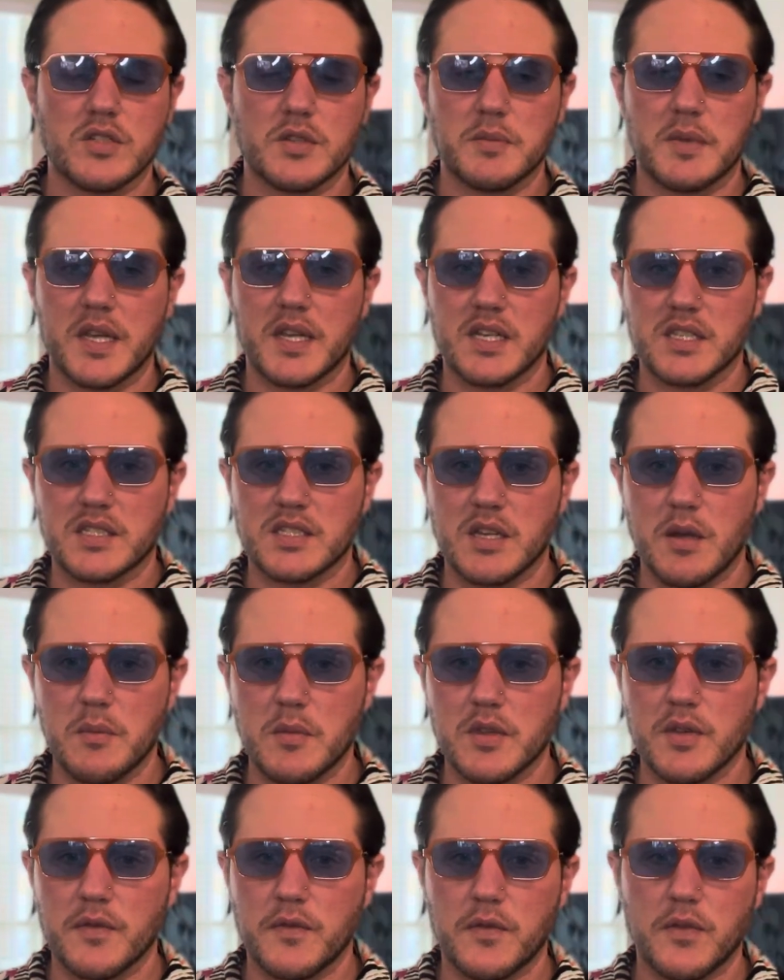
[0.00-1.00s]
I'm getting some of
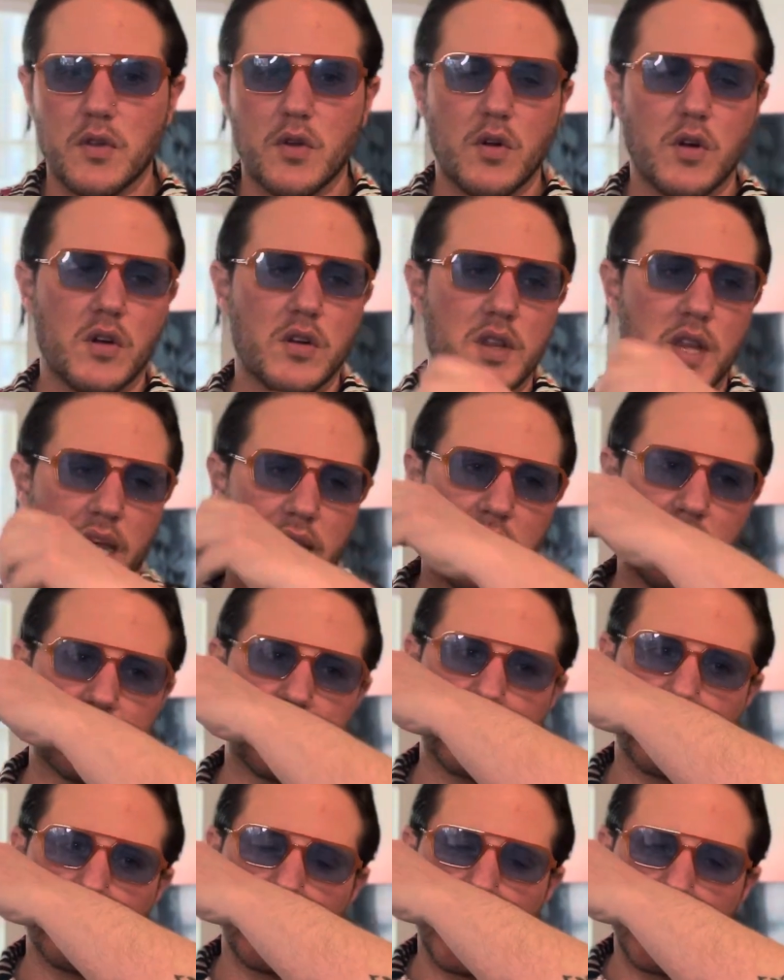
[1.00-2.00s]
the floral, like a
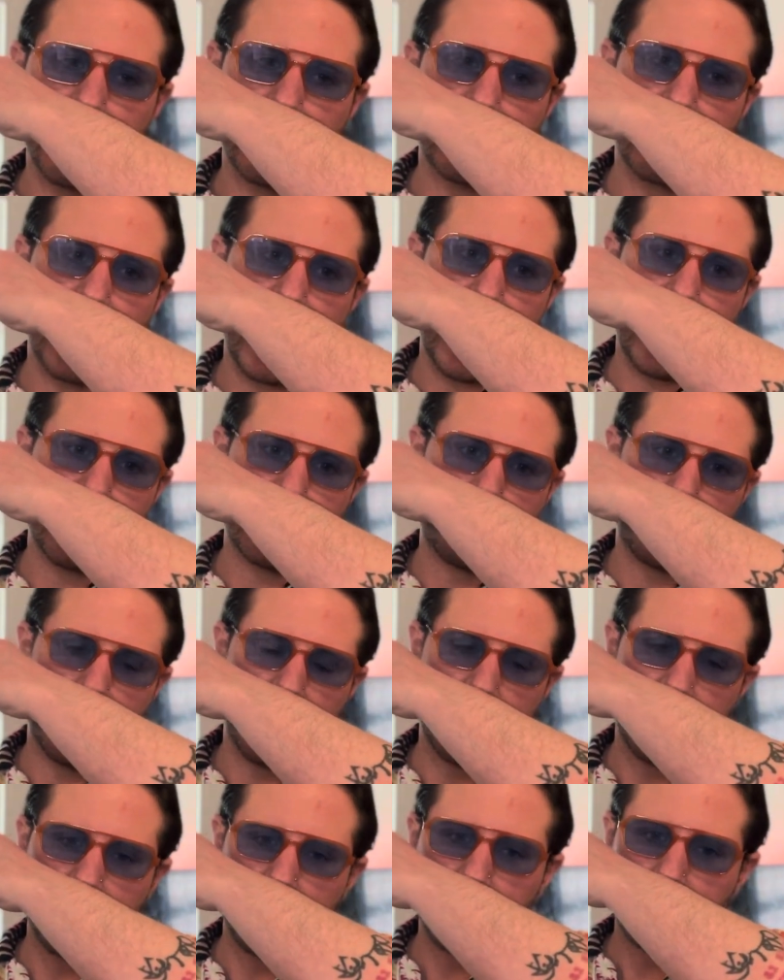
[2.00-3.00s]
slight
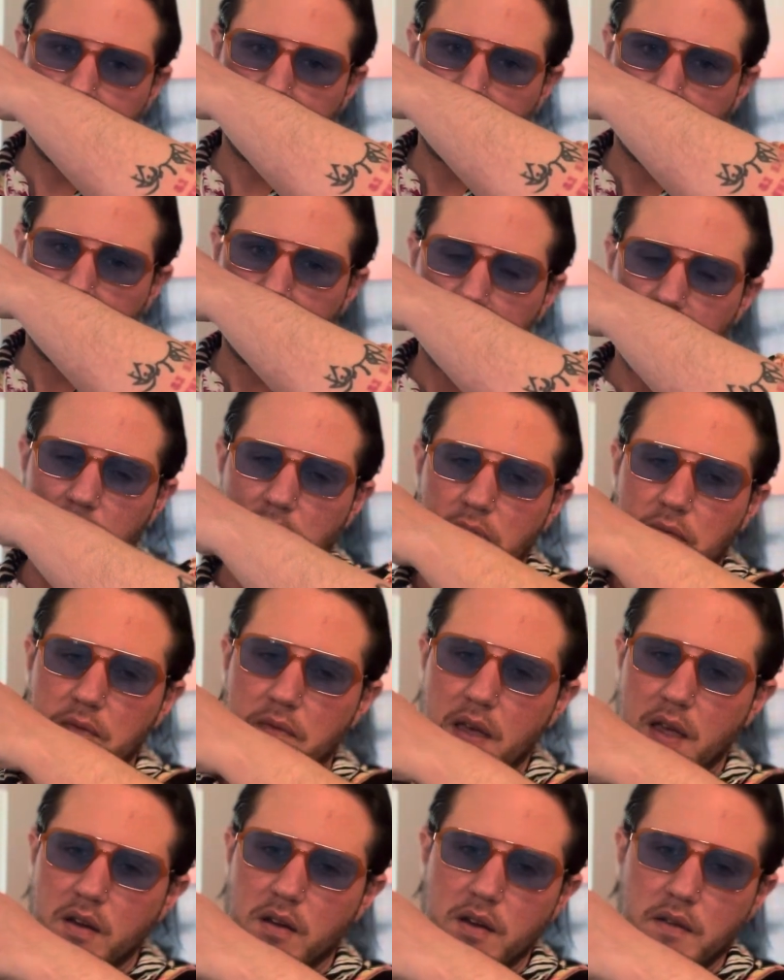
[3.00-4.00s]
jasmine, but
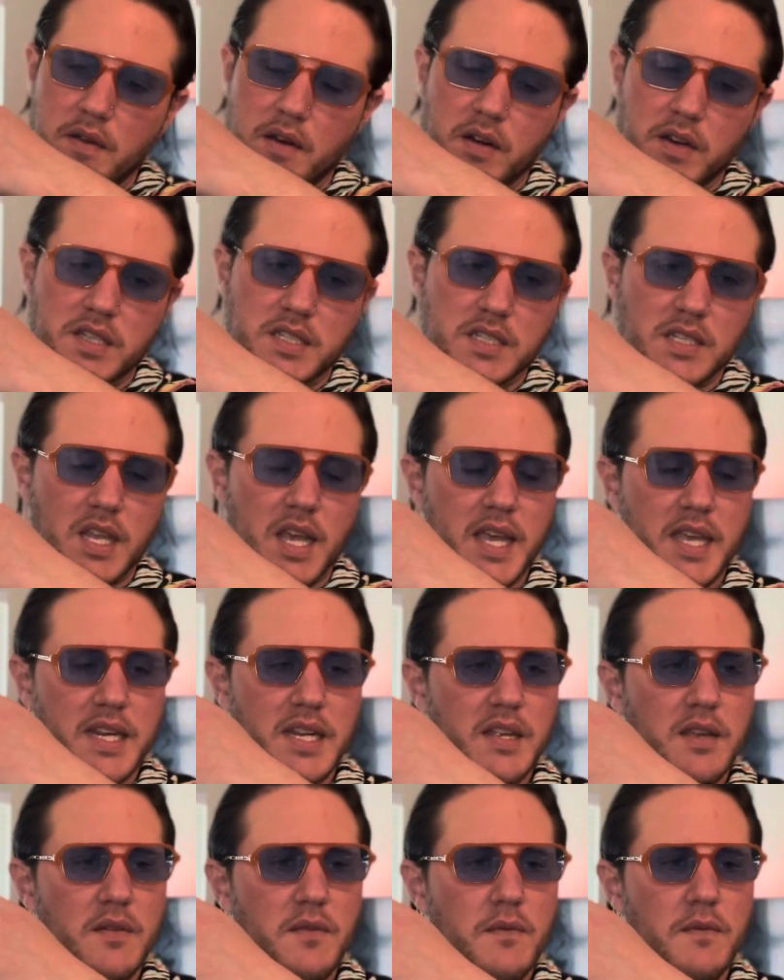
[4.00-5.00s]
very, very slight,
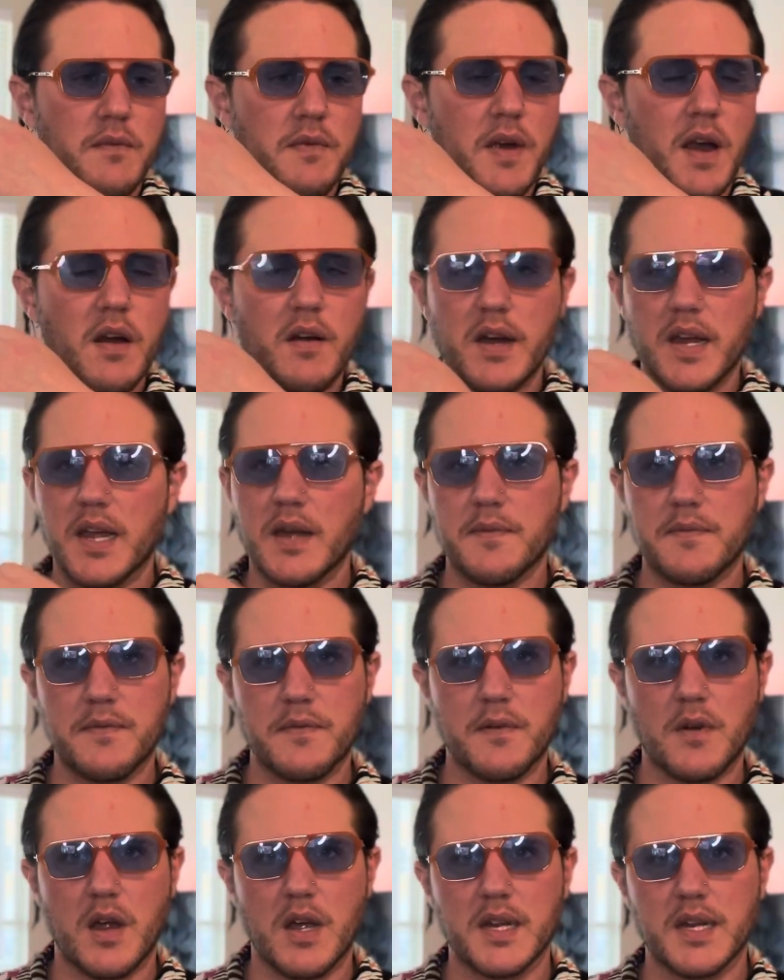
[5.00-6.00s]
very
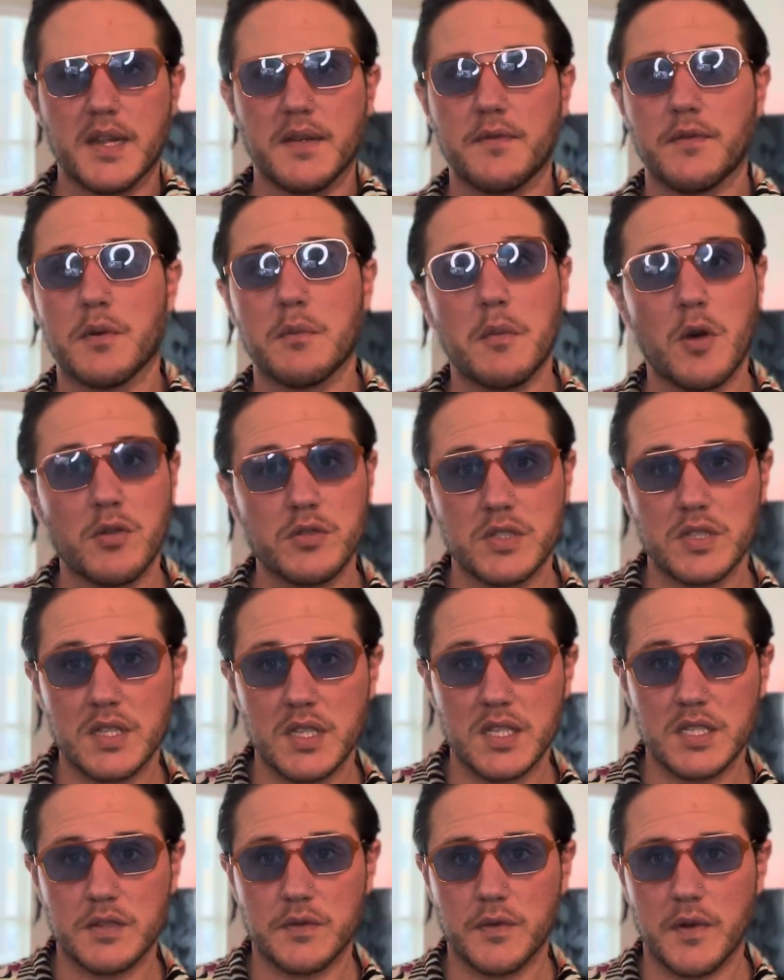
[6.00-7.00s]
upfront. And for most of
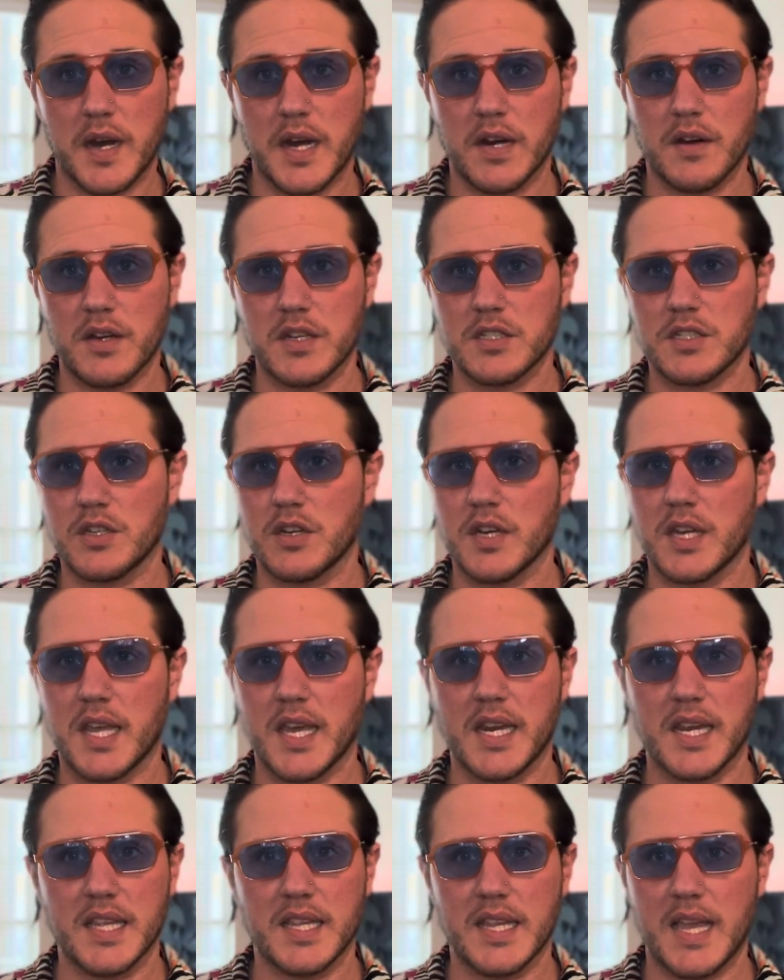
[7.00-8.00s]
this fragrance, you're
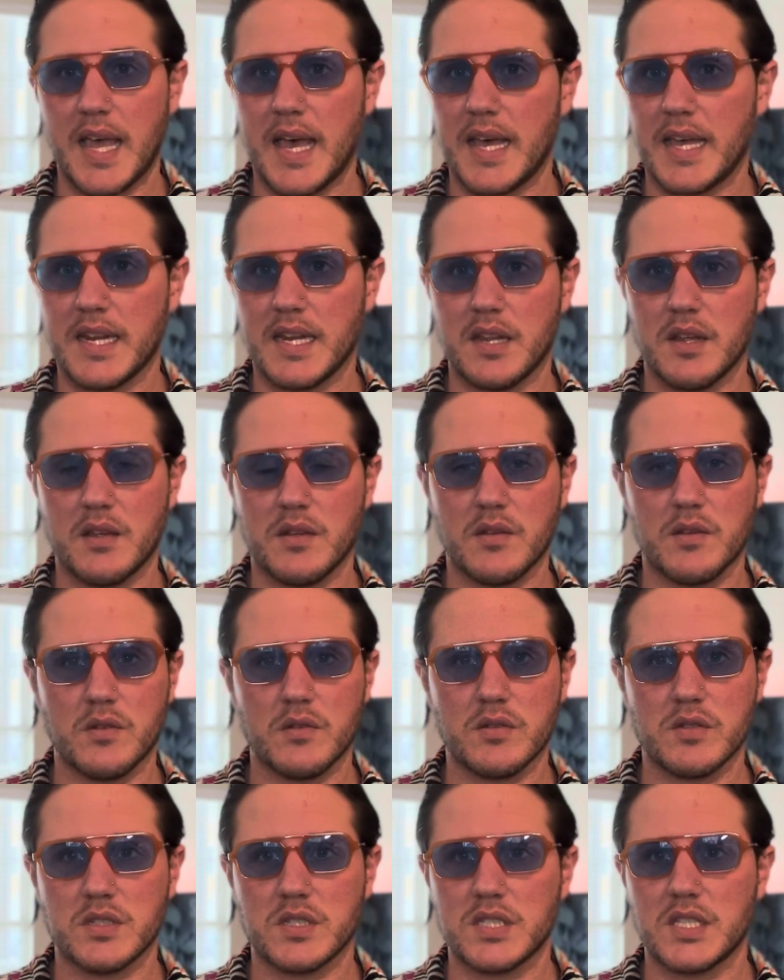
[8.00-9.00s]
getting that
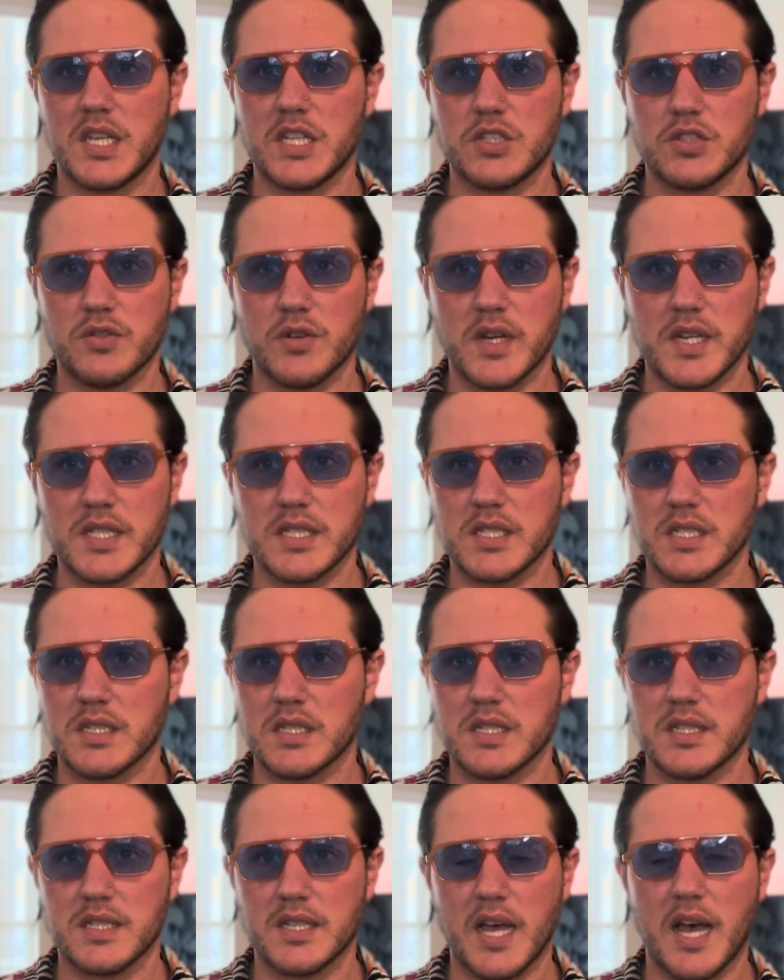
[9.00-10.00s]
citrus
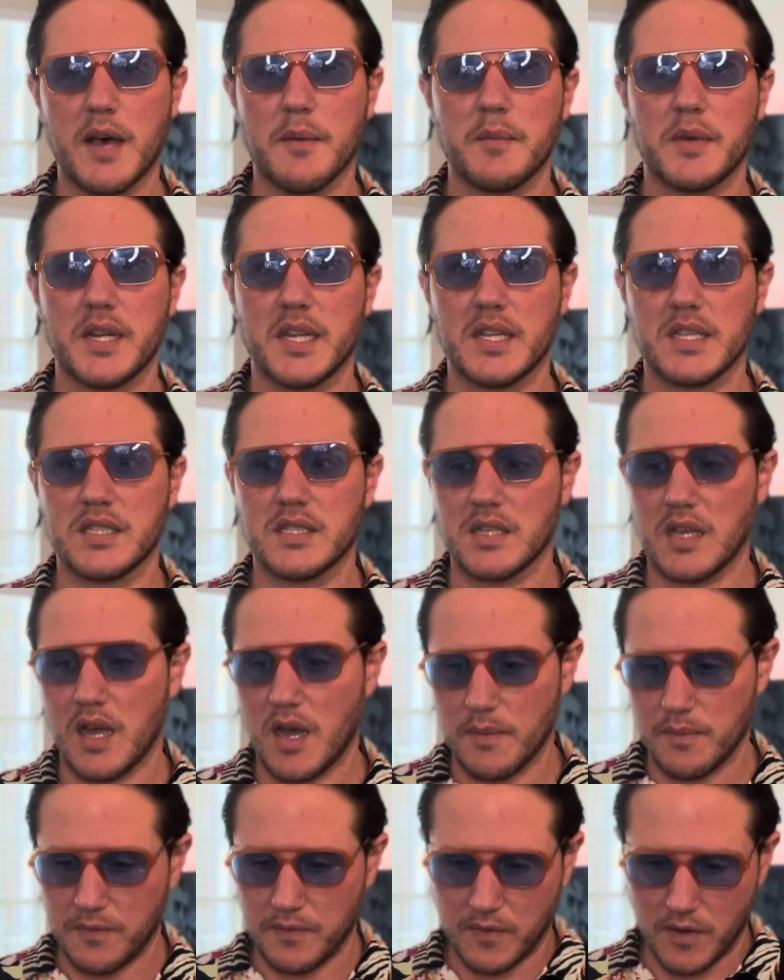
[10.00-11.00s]
dominance
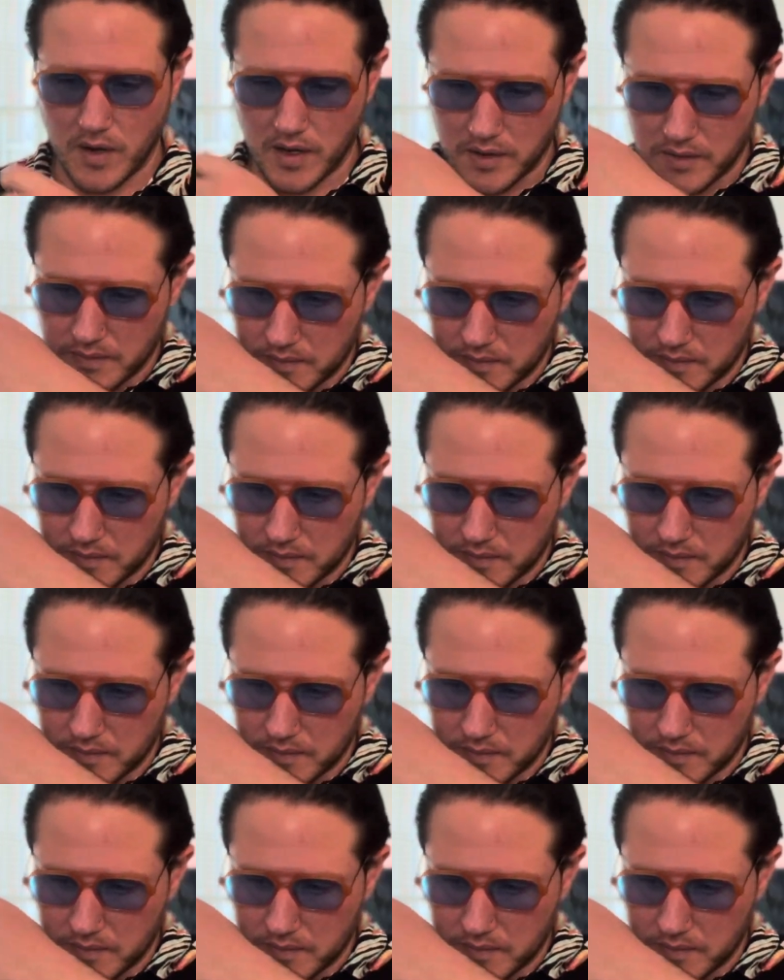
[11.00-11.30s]
up front.